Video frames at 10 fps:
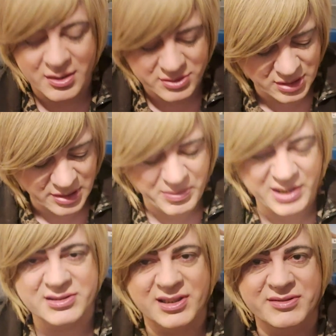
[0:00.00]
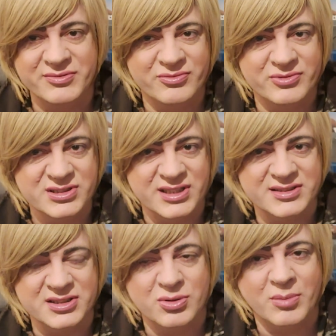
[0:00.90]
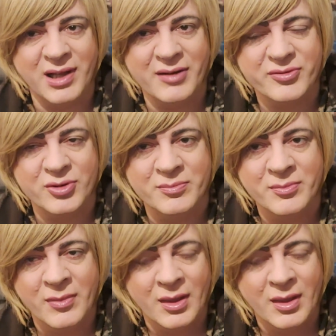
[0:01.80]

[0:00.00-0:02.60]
So it basically sits into a platform,